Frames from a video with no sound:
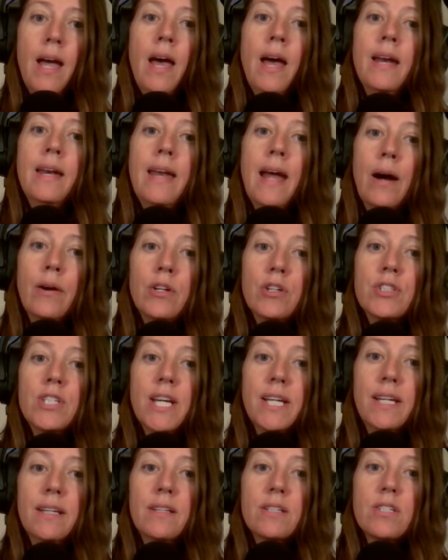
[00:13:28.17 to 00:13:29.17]
Now you're
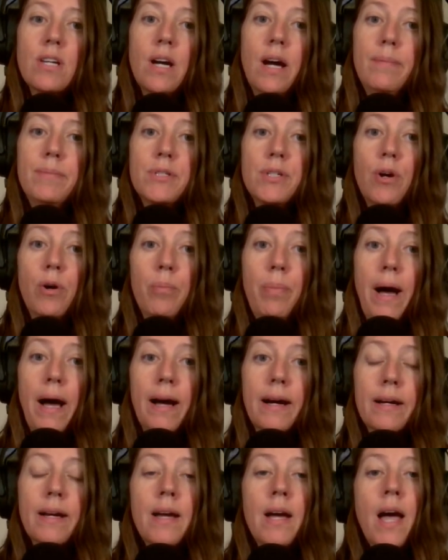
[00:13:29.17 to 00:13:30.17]
taking the time to go back.